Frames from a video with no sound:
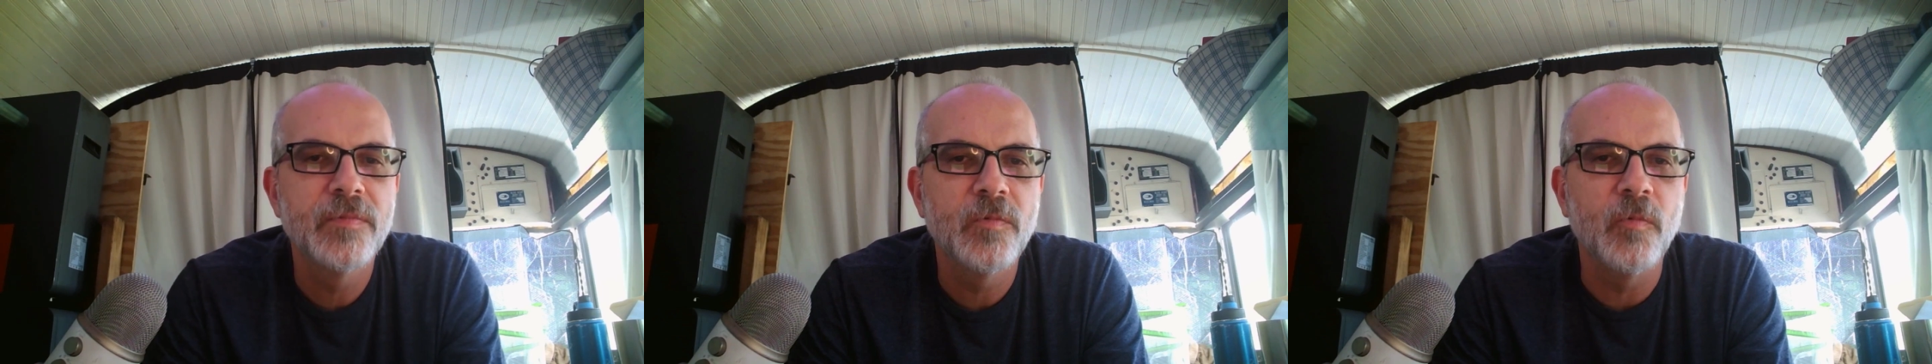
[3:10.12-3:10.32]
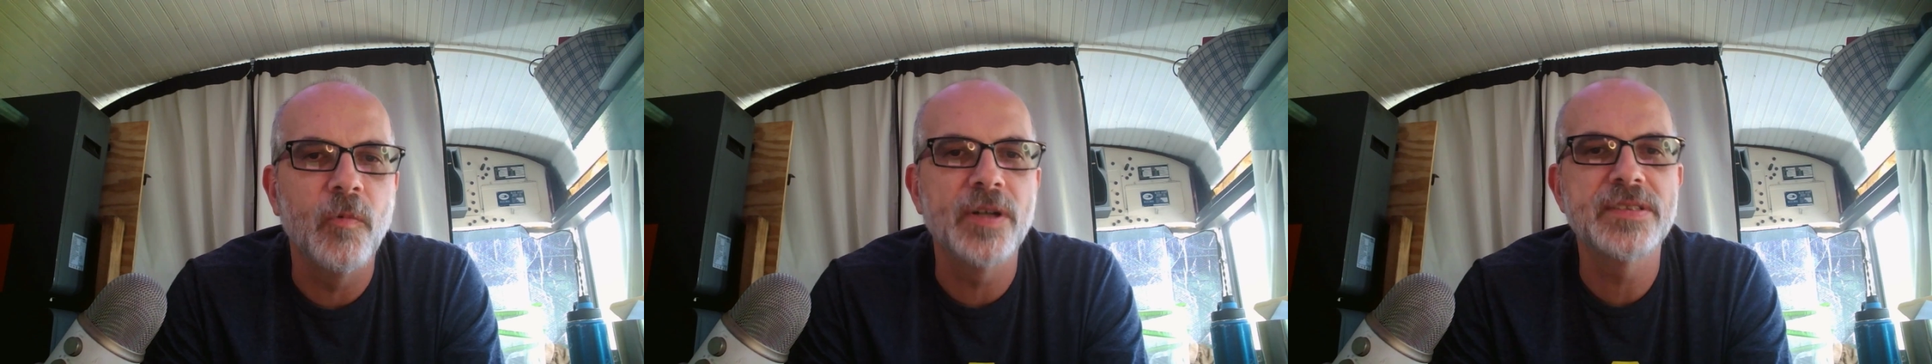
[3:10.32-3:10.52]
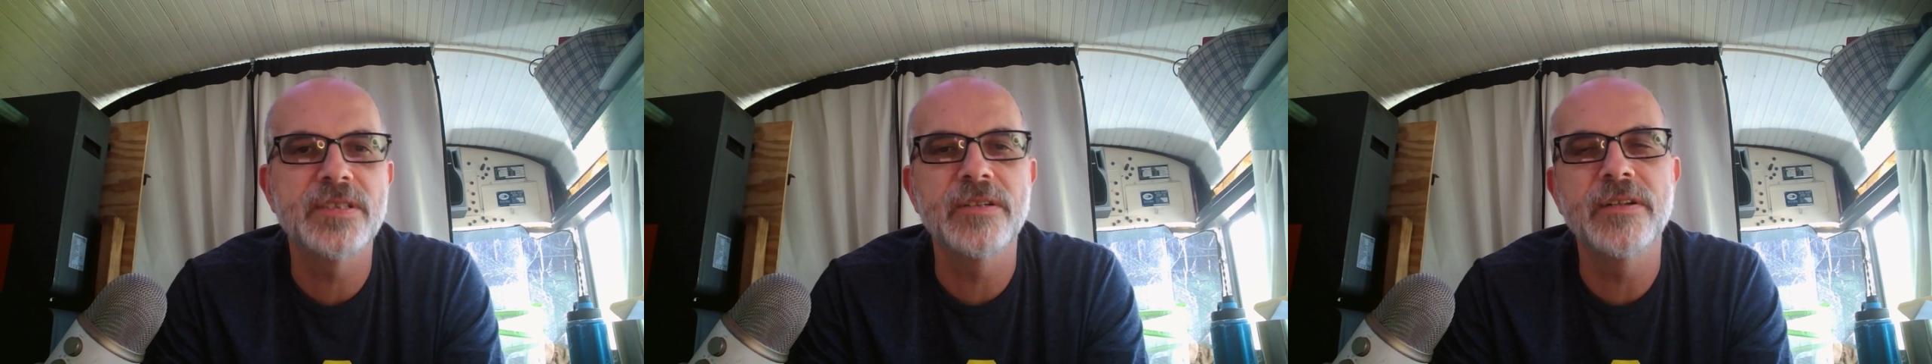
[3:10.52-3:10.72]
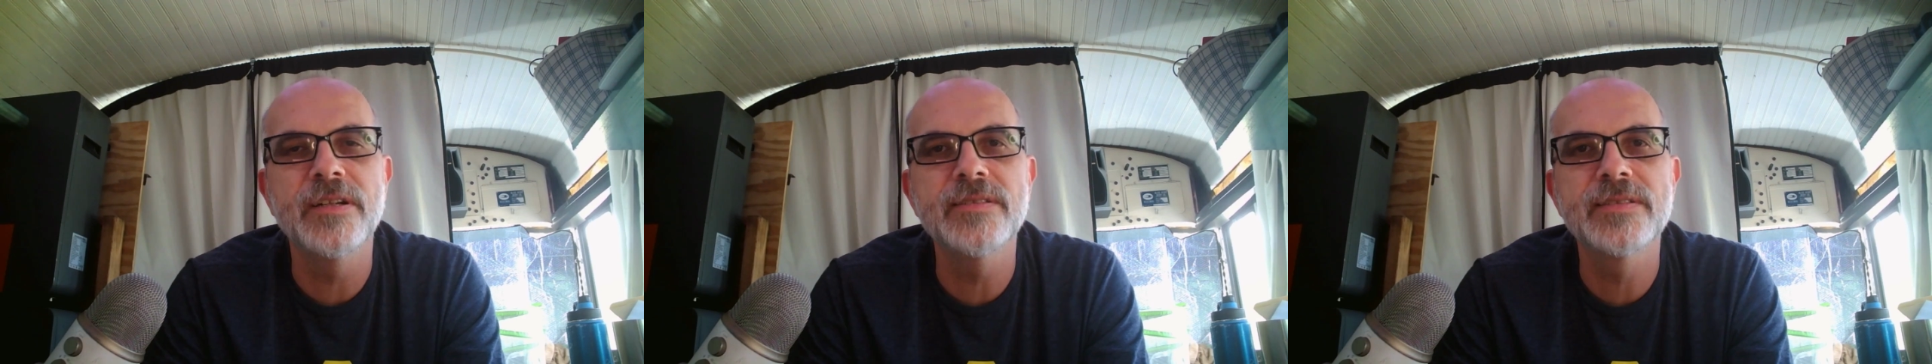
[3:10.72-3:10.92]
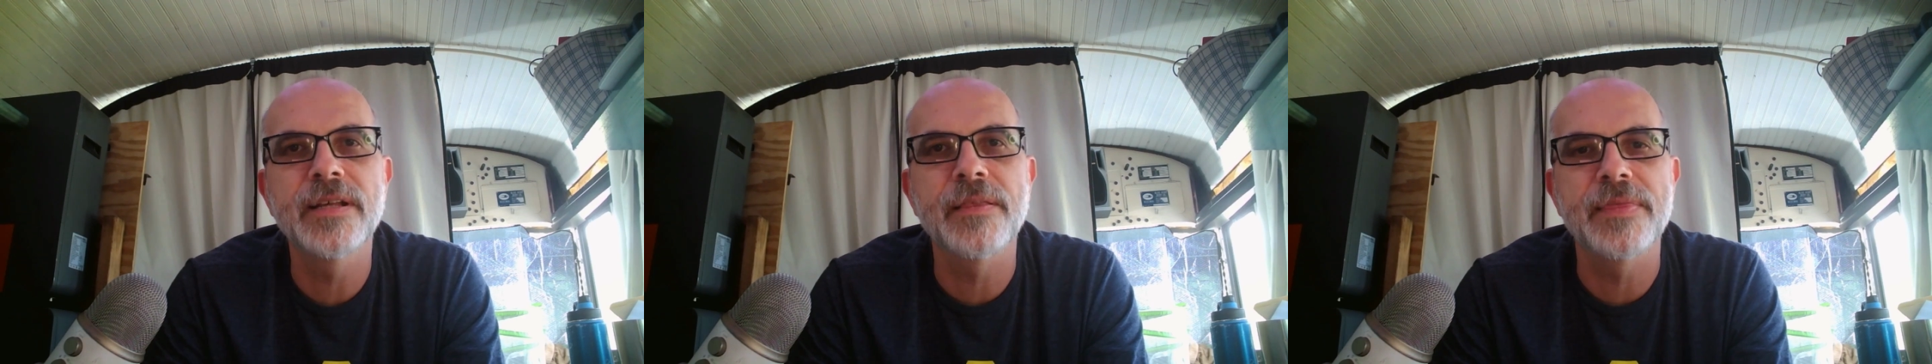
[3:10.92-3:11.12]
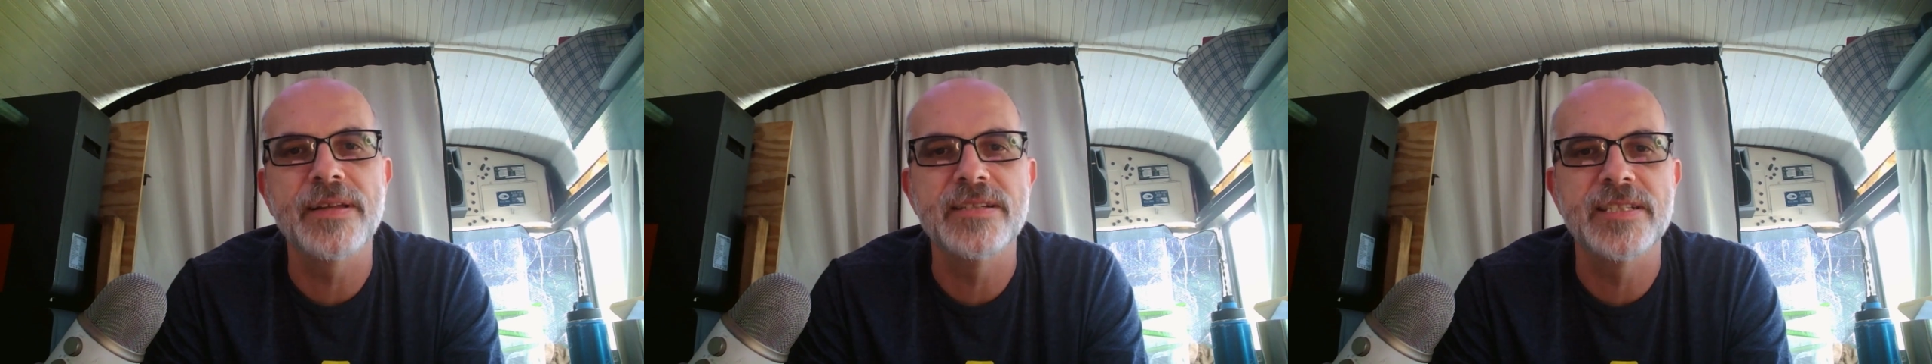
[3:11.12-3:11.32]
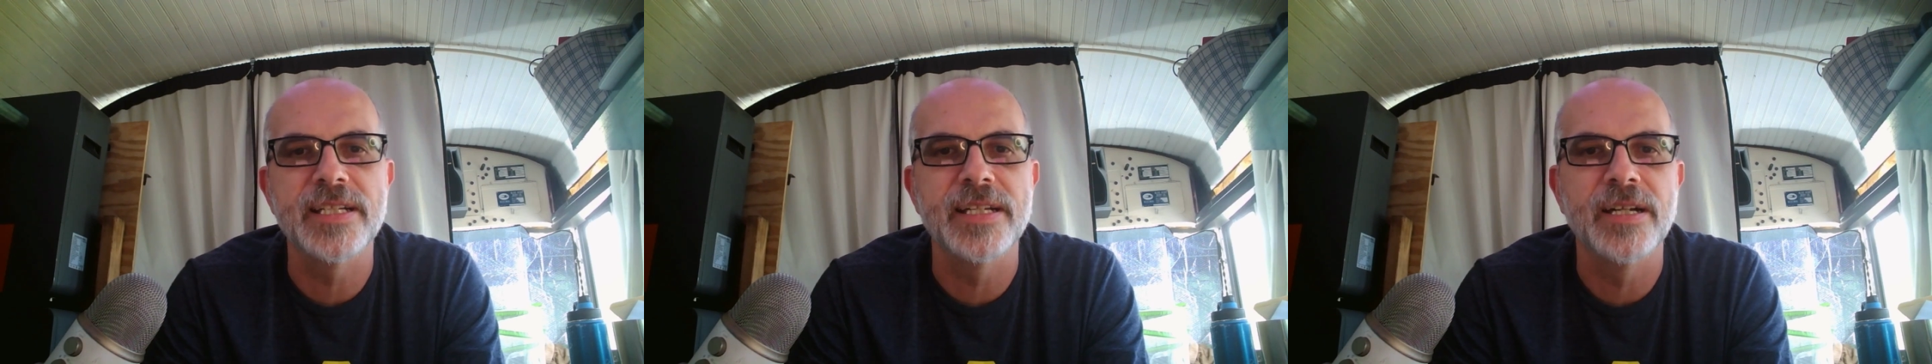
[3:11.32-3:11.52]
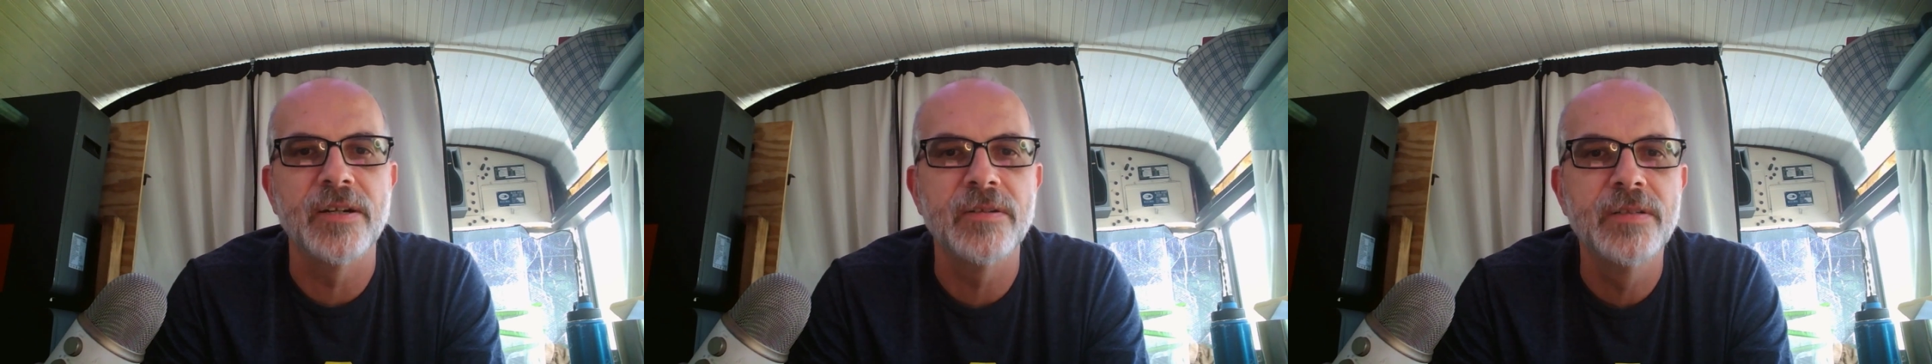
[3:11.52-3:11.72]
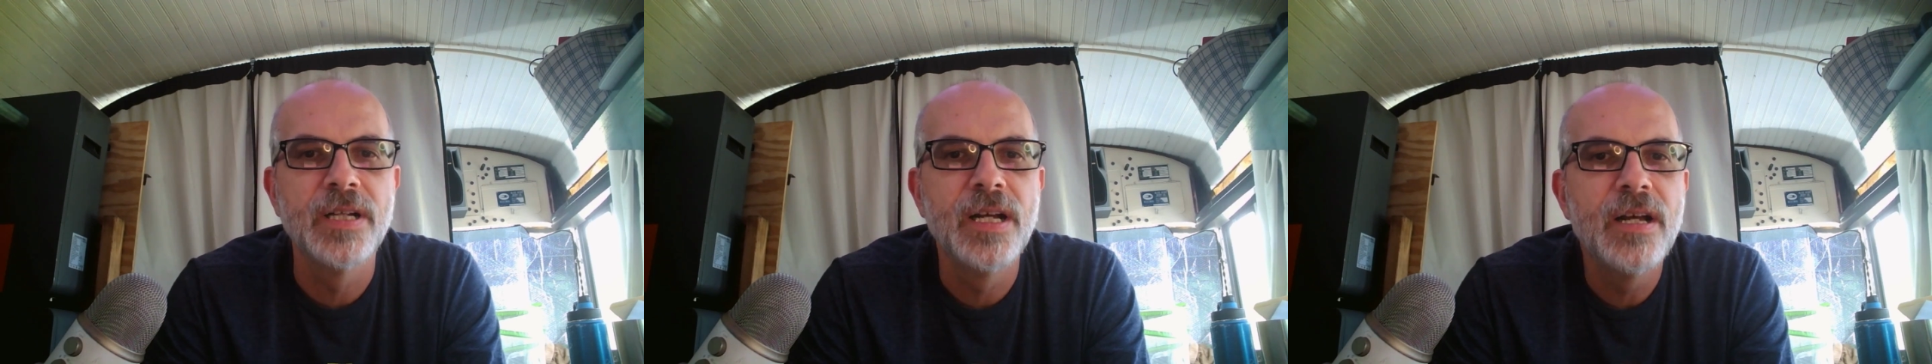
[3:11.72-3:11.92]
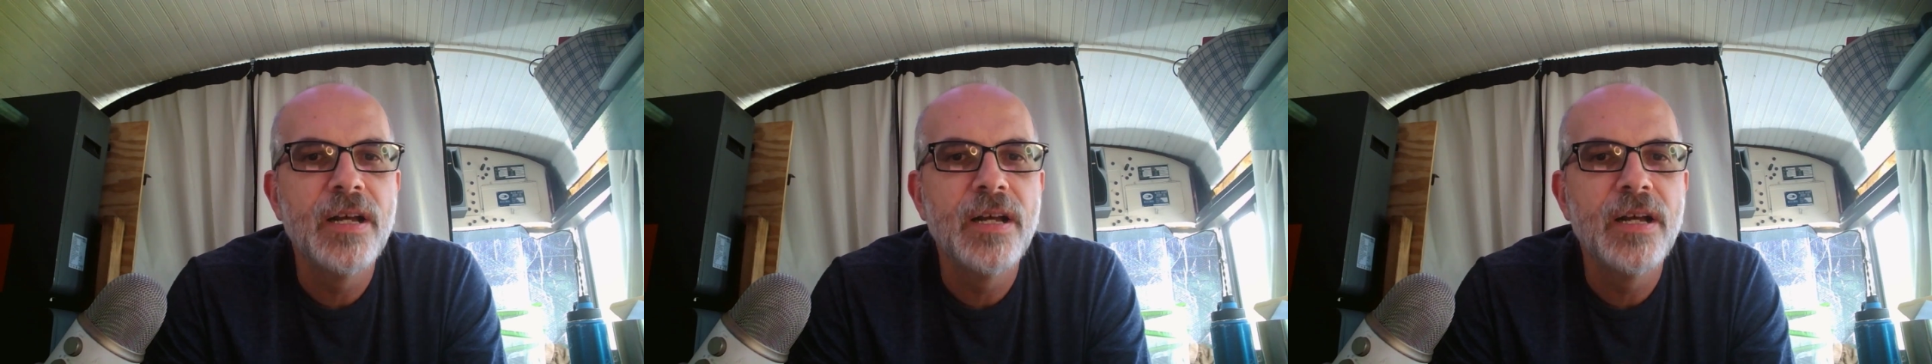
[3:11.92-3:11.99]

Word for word: Once you're using Thingino,